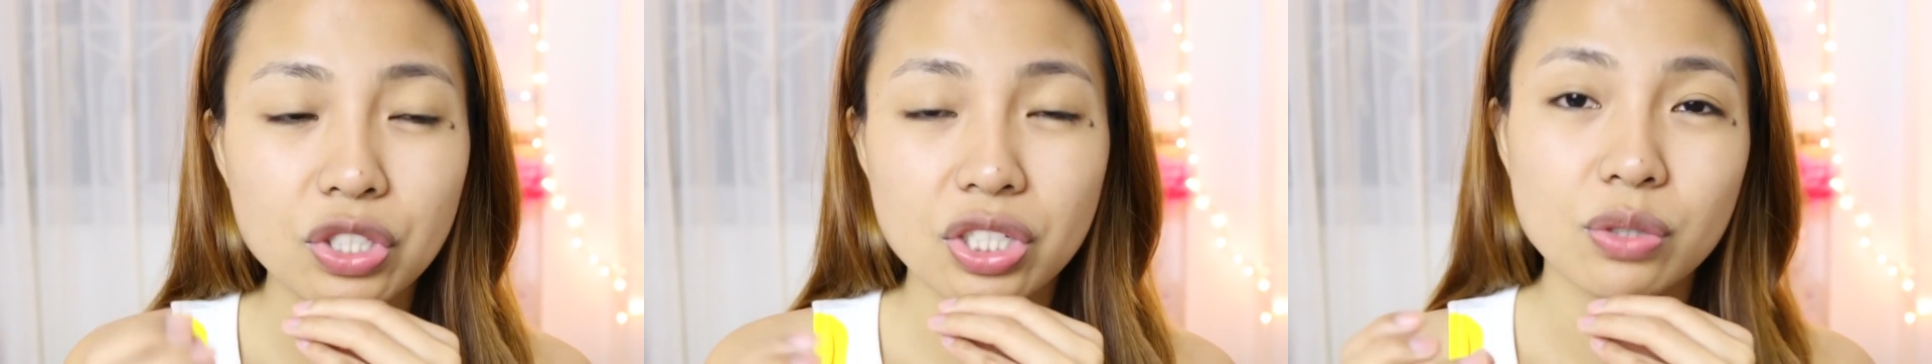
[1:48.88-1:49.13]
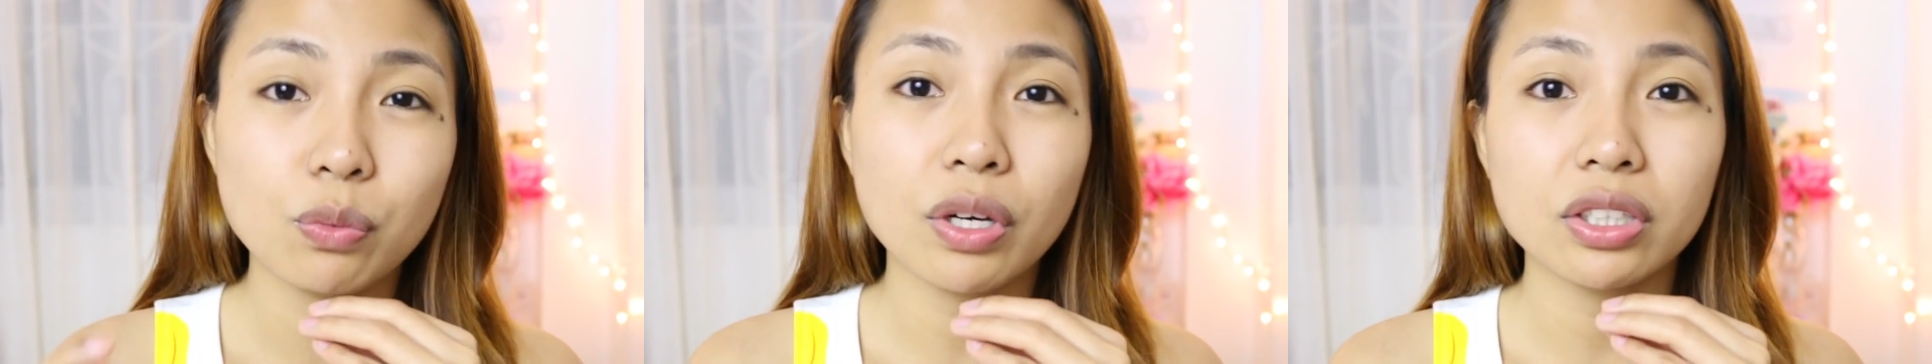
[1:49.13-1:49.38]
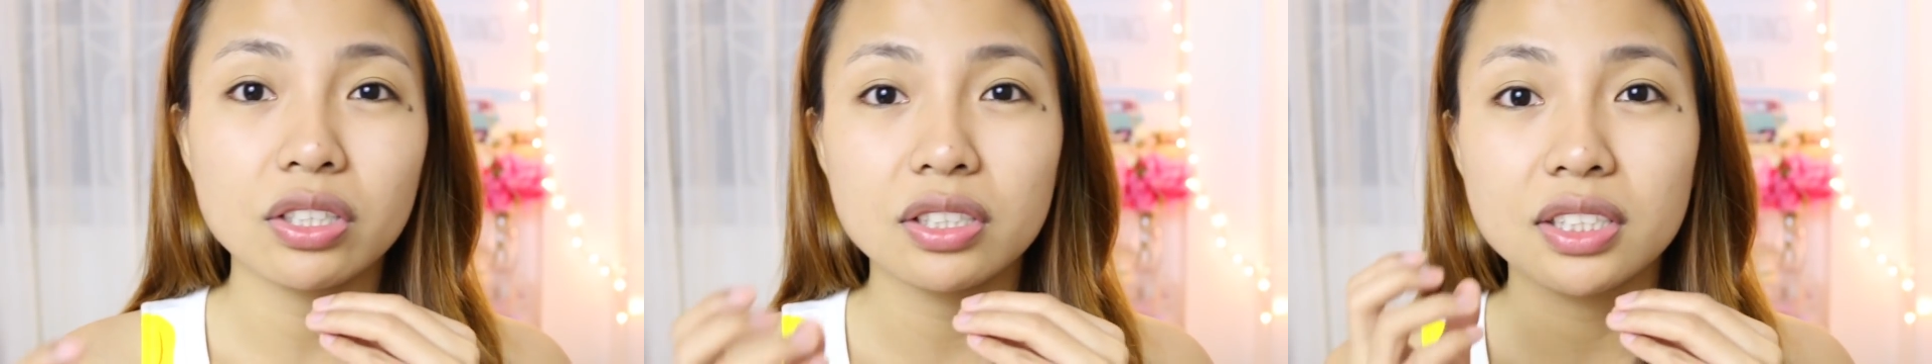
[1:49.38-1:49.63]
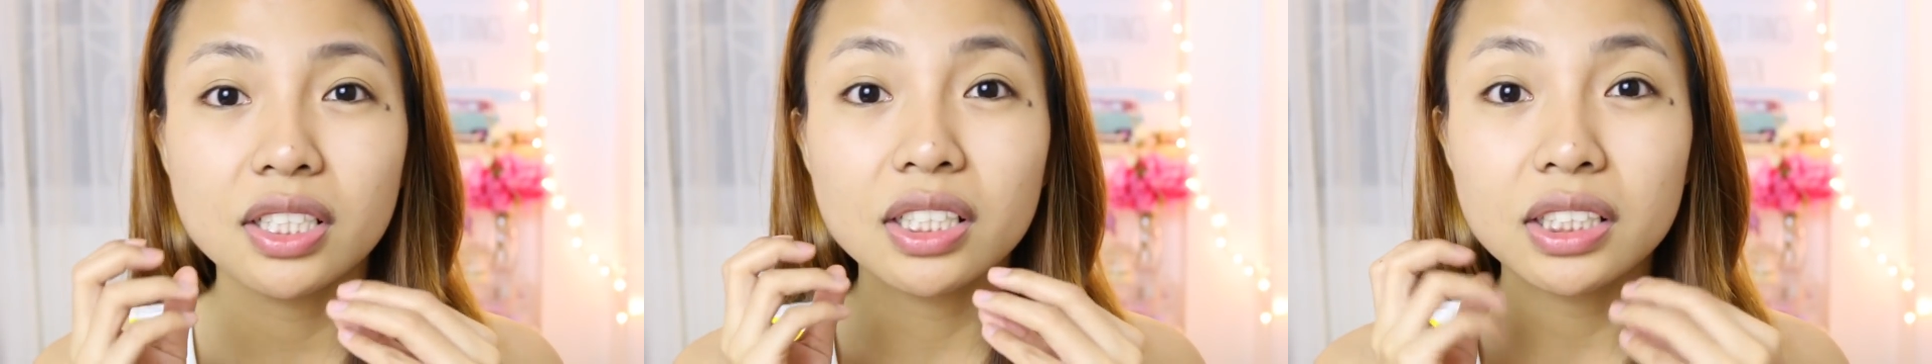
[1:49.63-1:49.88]
which is what your
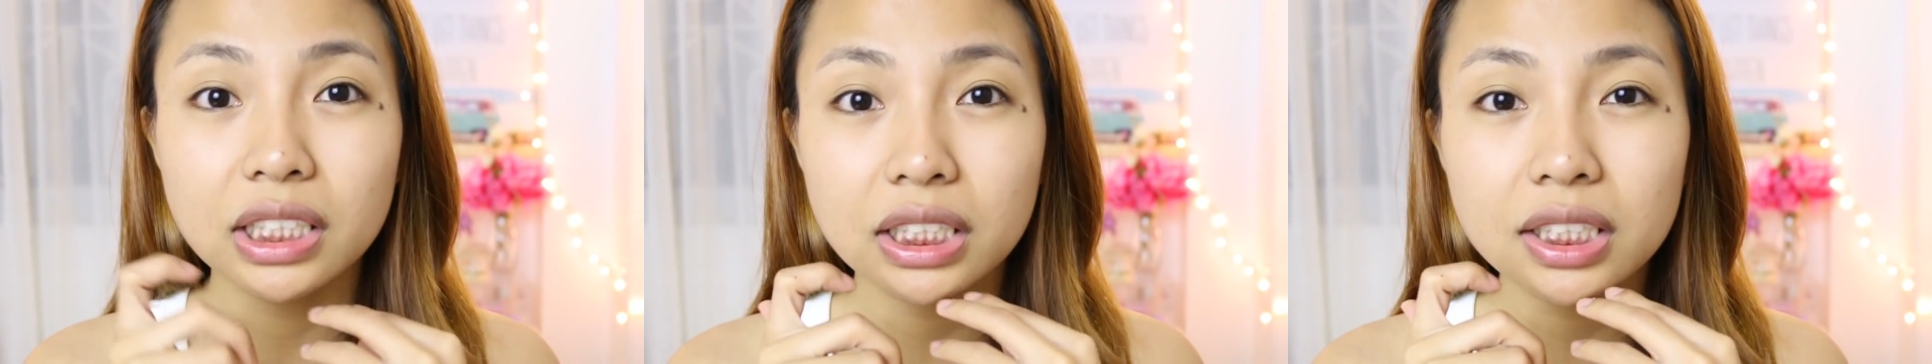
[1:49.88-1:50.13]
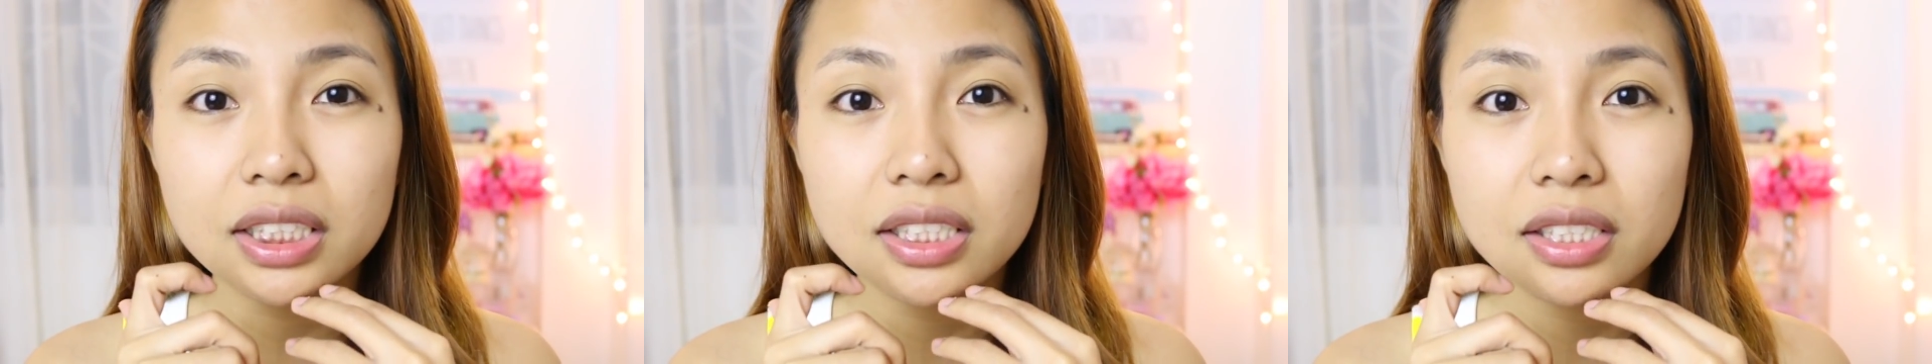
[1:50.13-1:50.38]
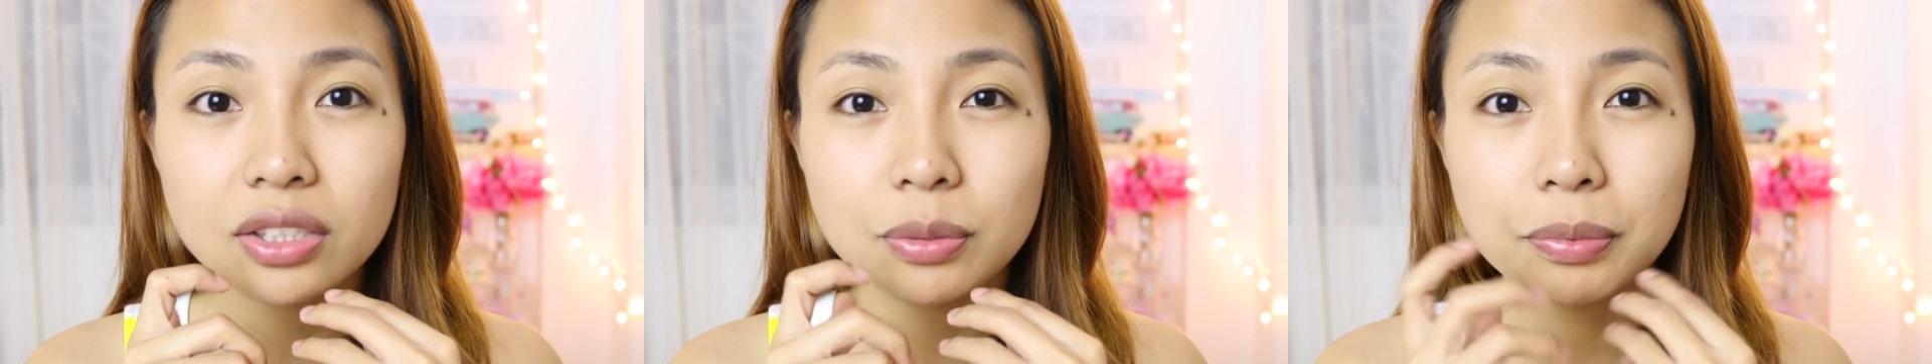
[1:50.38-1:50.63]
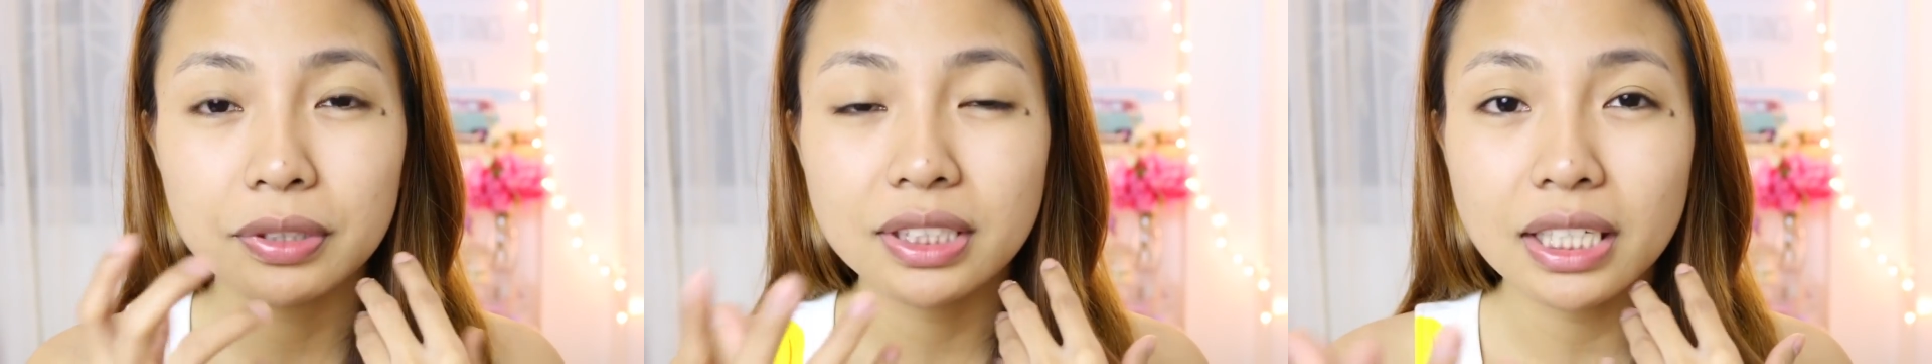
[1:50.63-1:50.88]
skin needs to
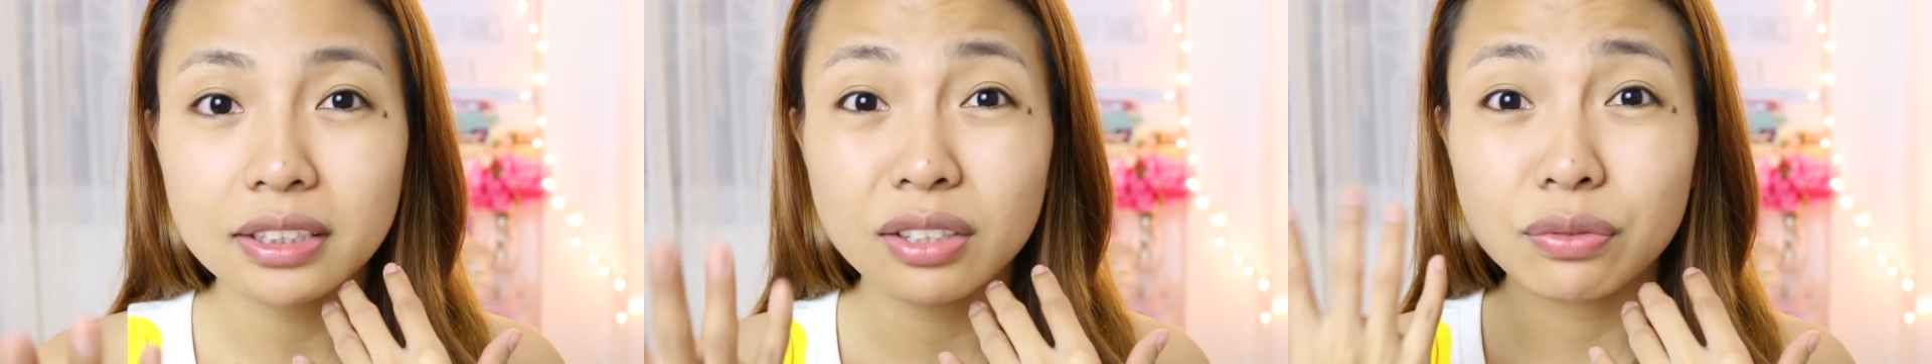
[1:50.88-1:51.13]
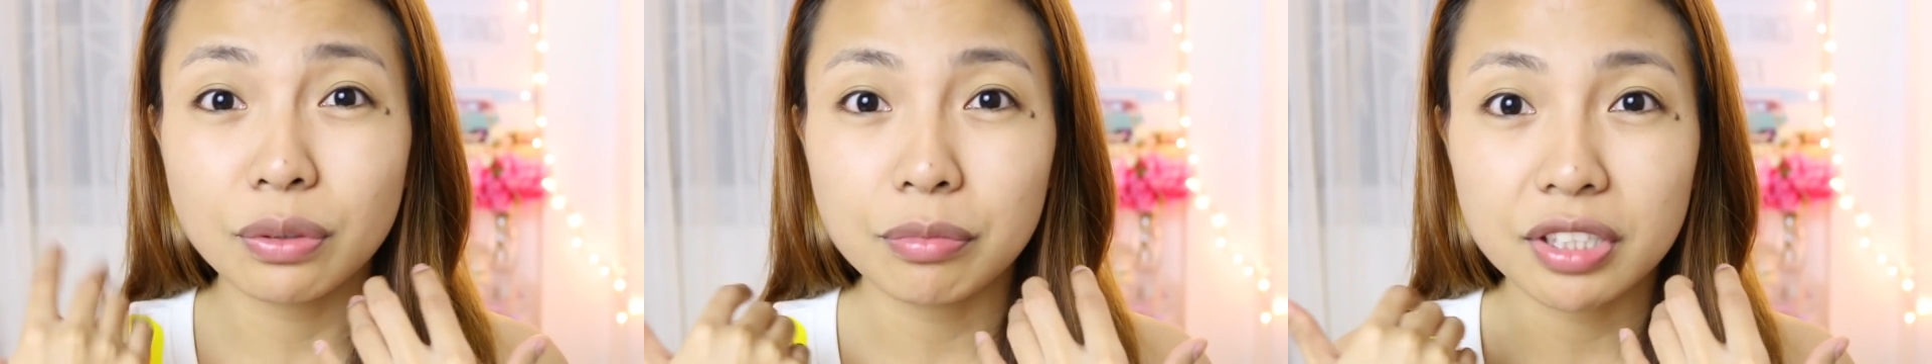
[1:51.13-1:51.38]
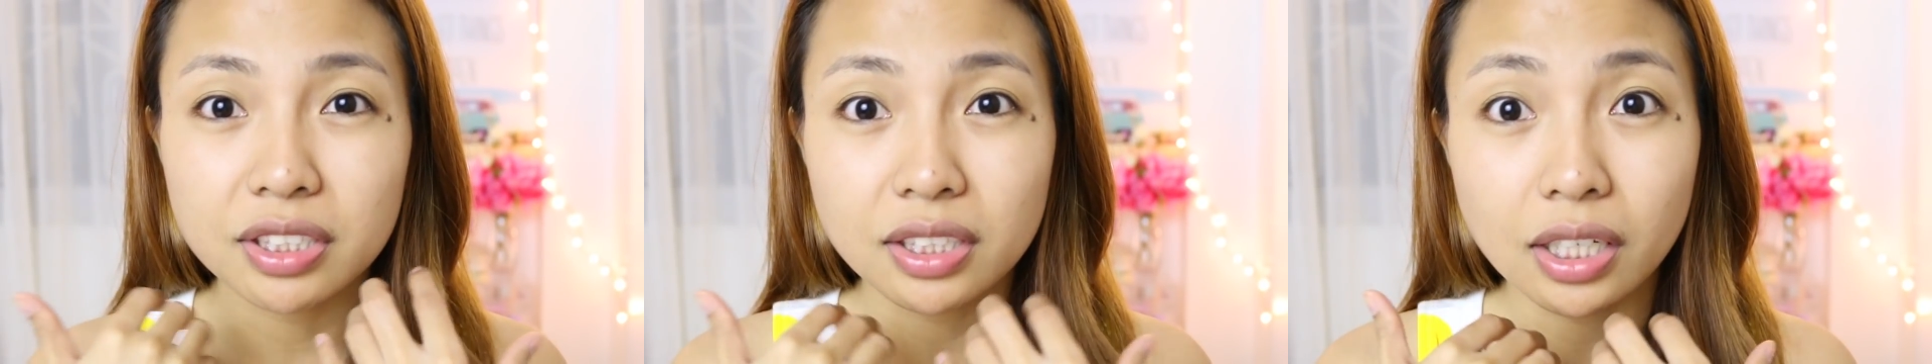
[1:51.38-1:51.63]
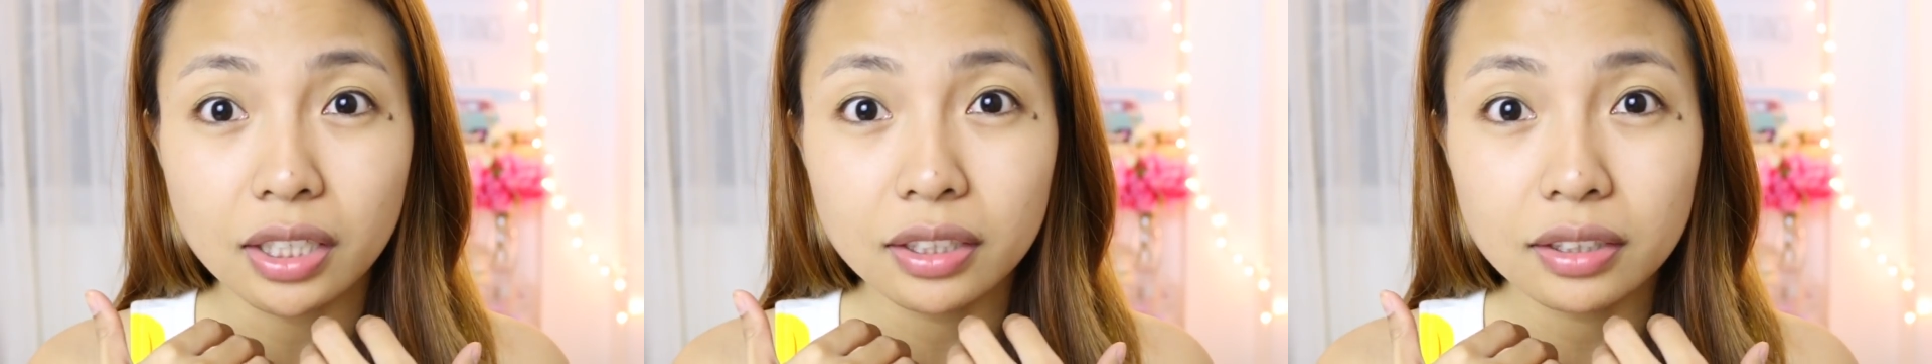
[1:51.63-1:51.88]
protect it from the
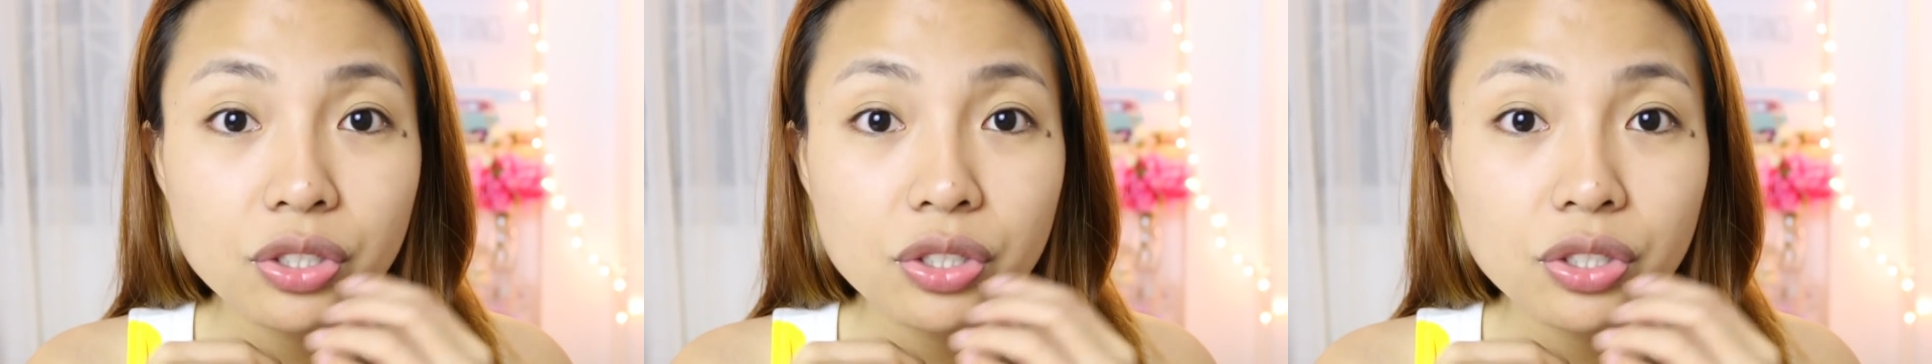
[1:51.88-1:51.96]
sun.